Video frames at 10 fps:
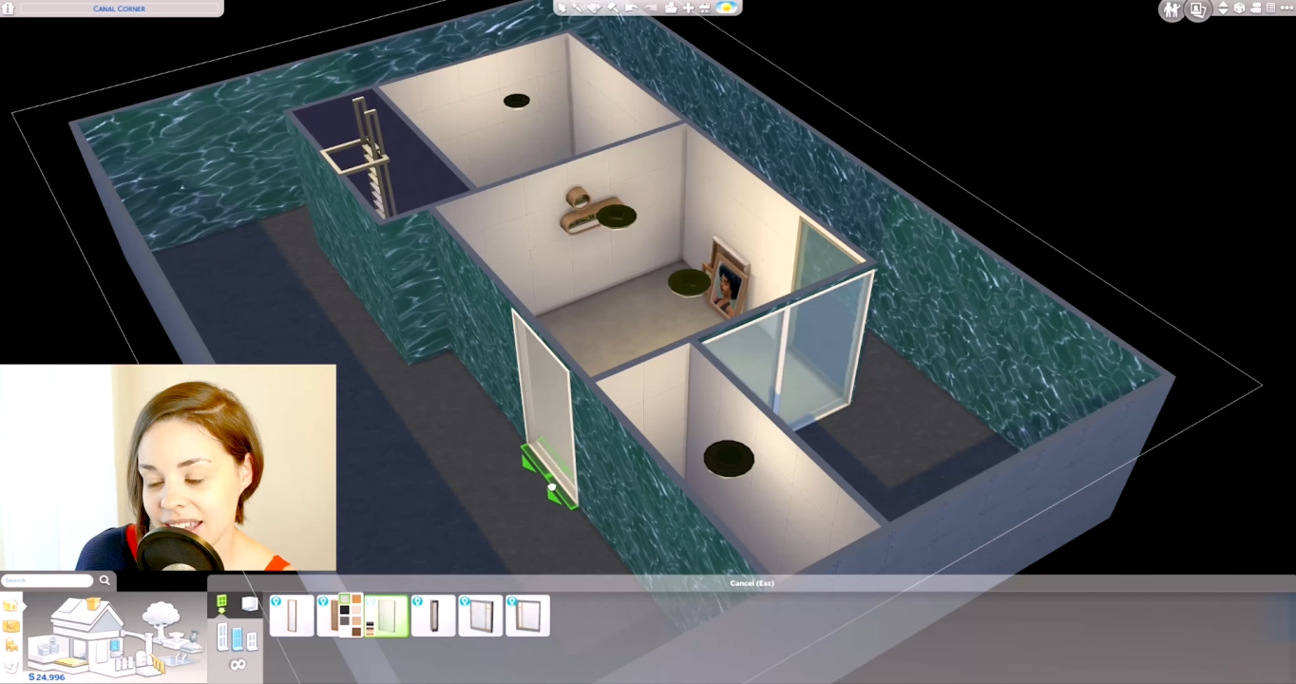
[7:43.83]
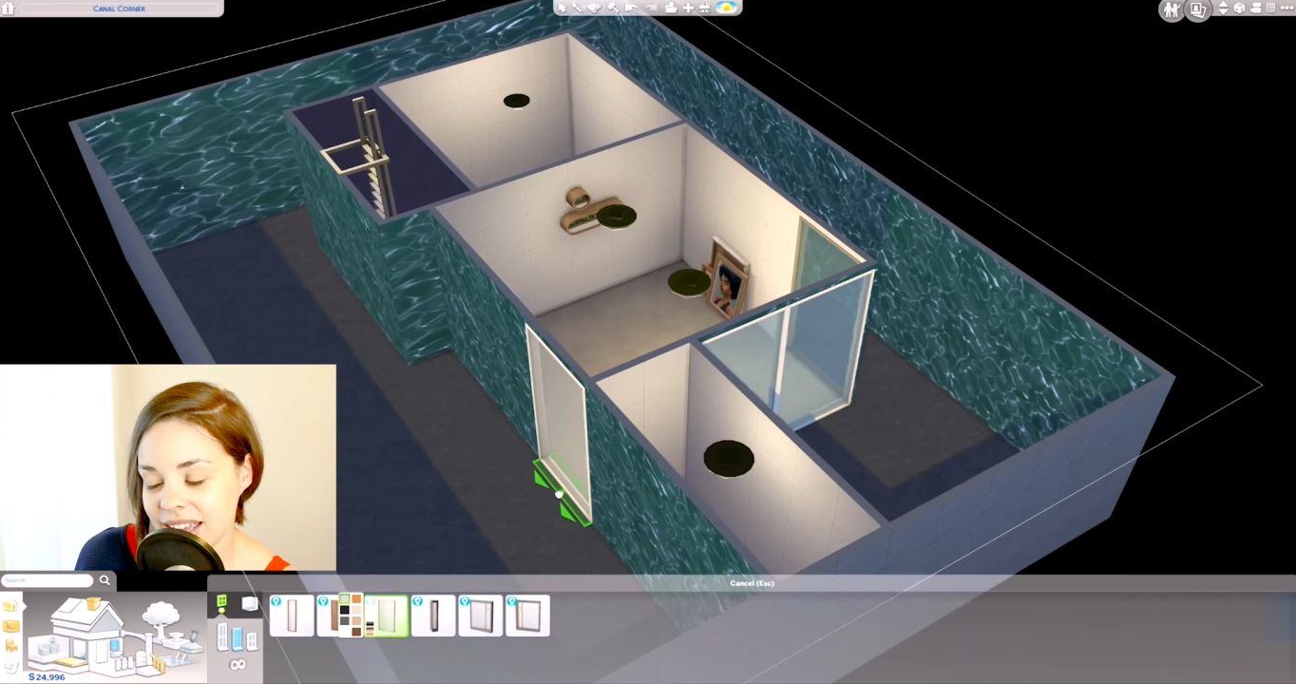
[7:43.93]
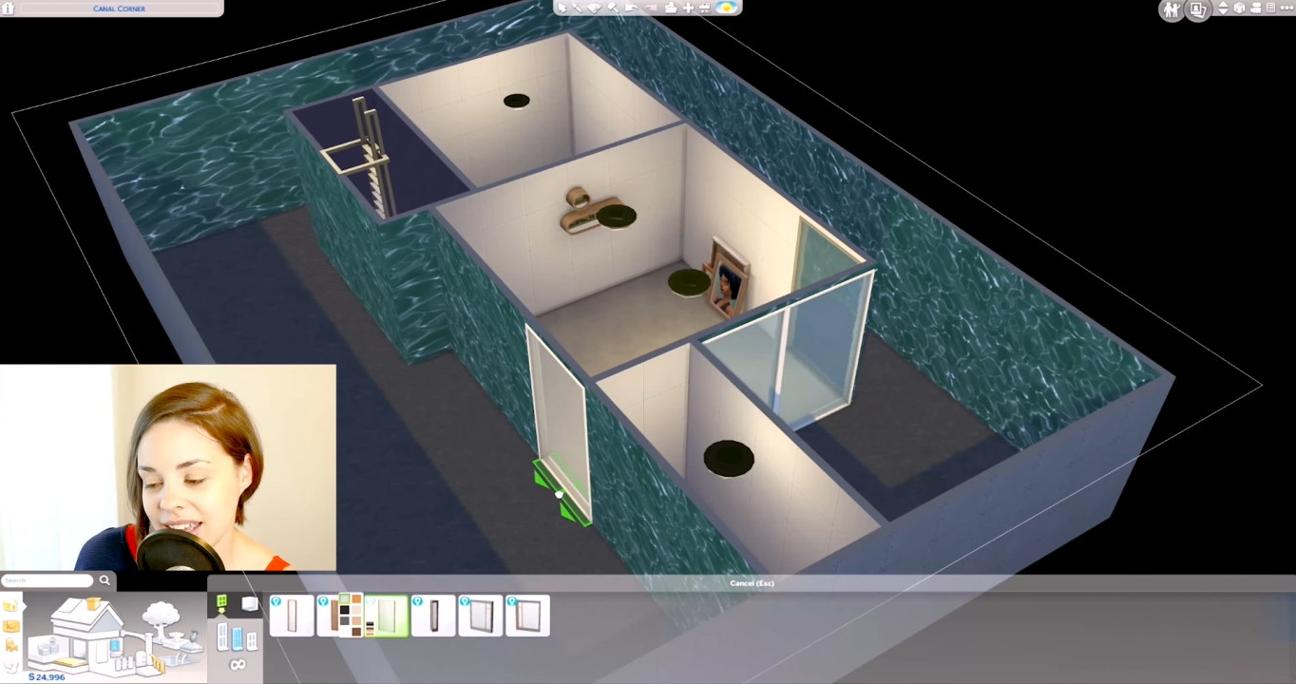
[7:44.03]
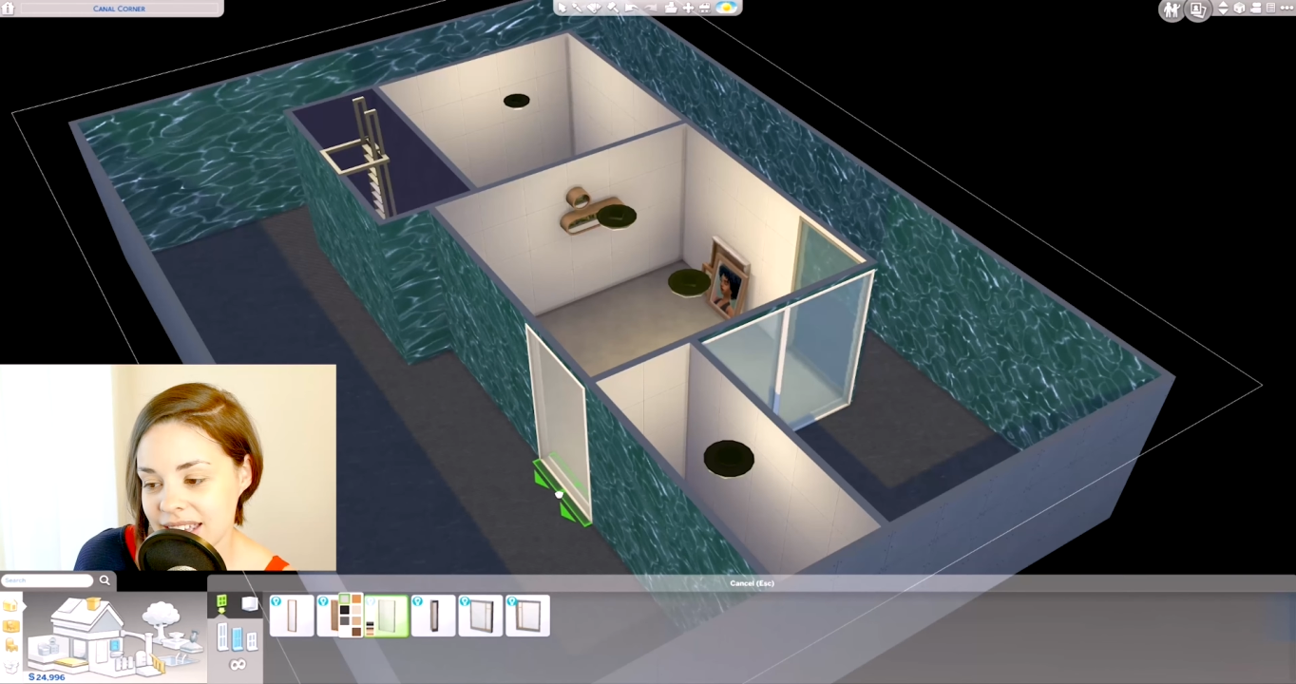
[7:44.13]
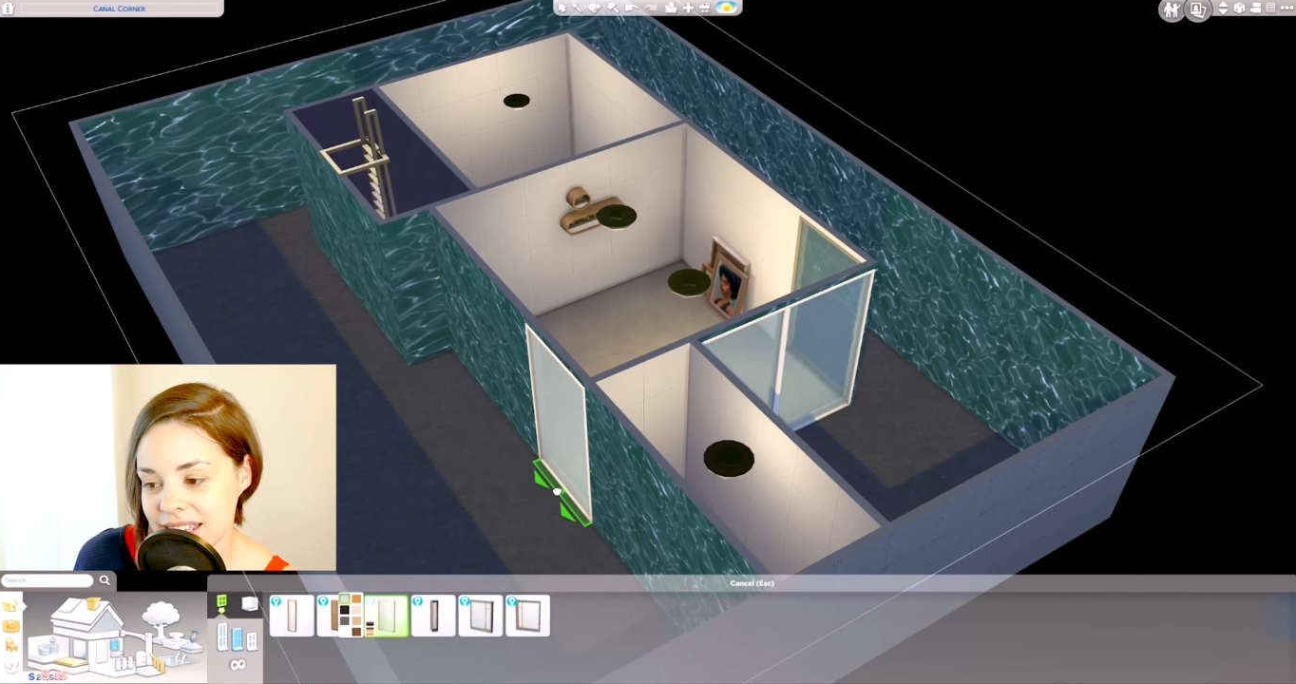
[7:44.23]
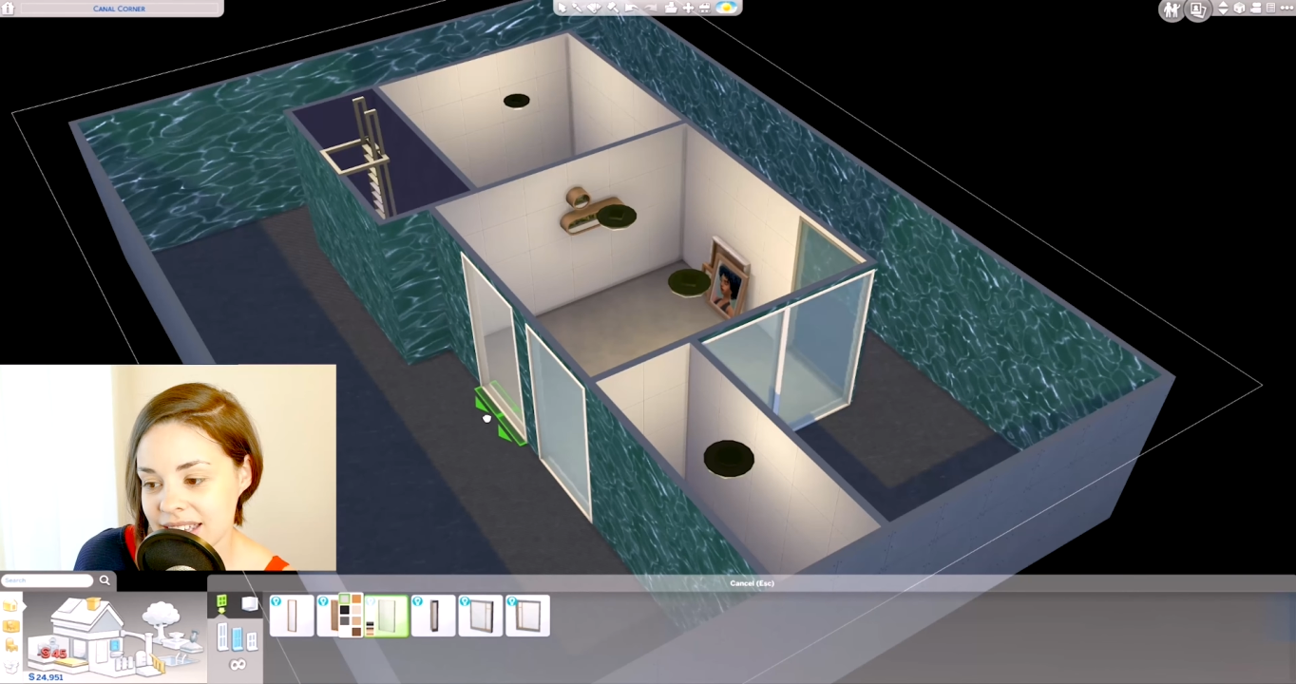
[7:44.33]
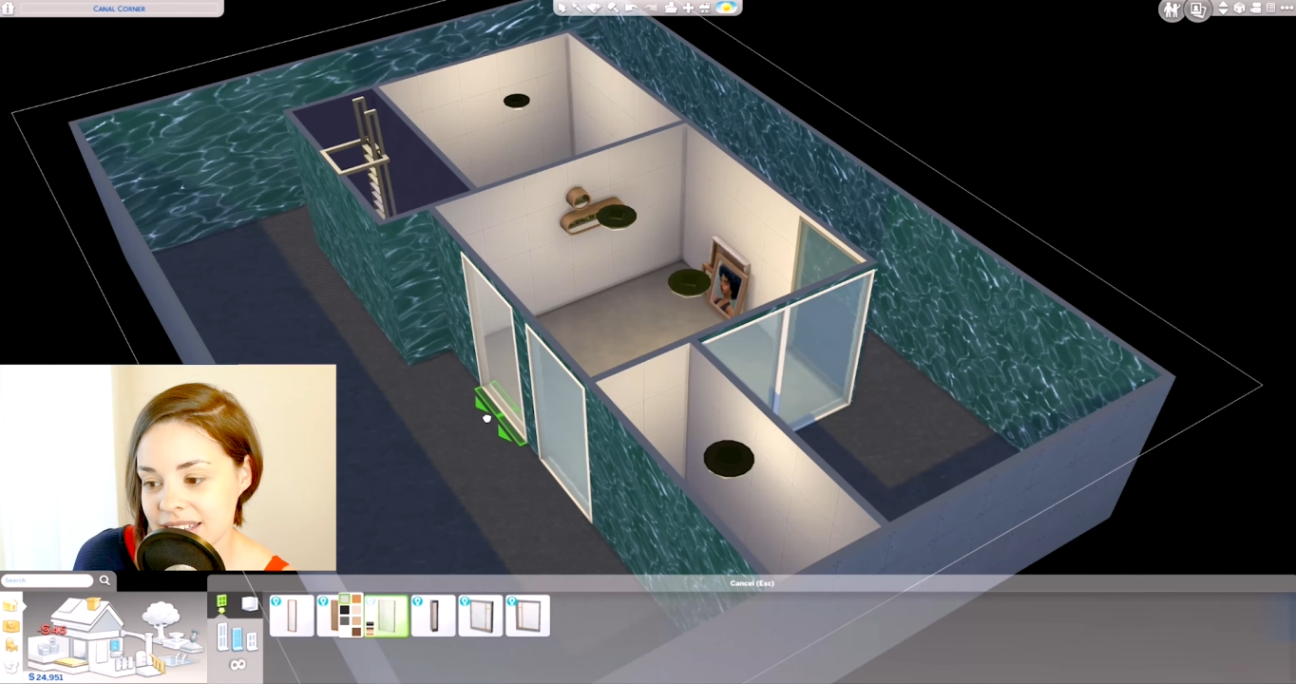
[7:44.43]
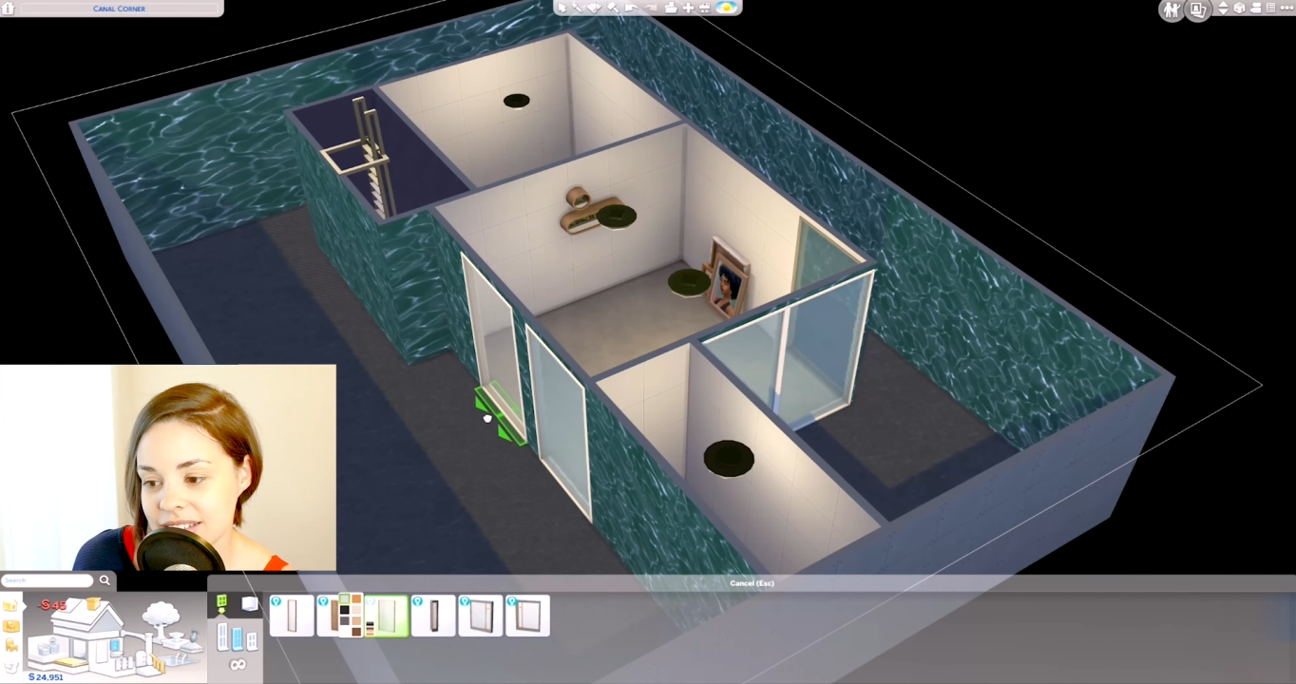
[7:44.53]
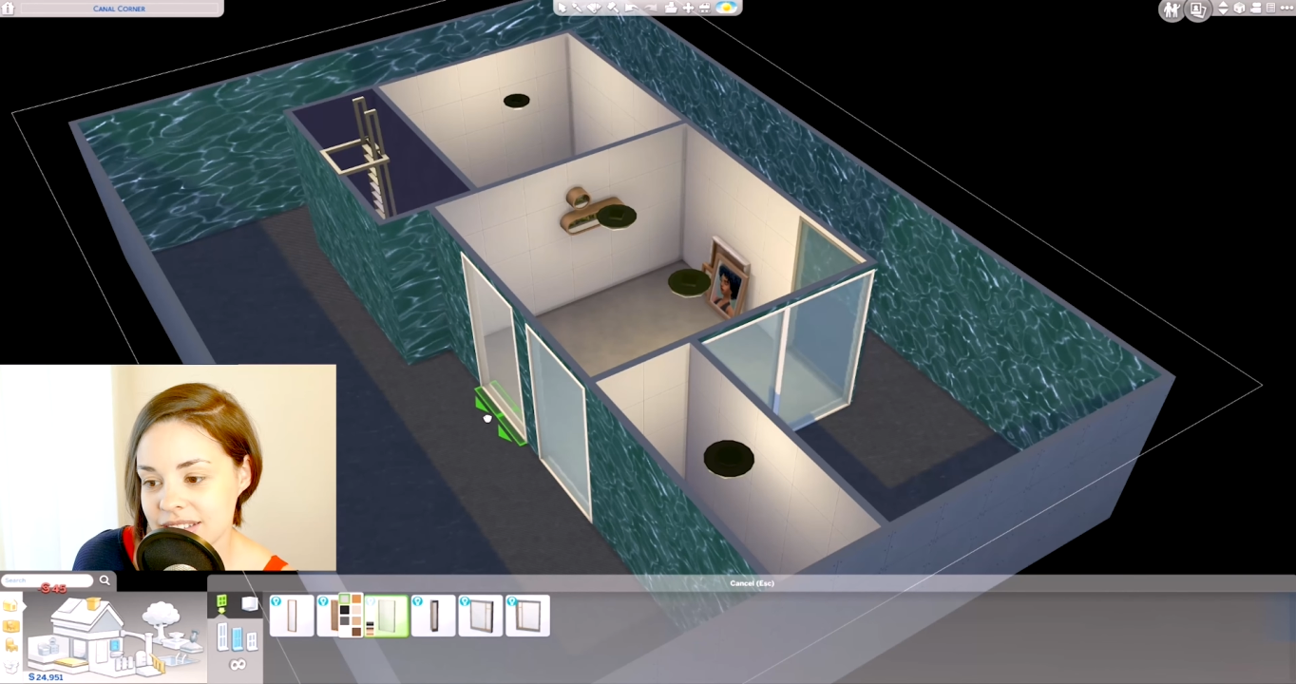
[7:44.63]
a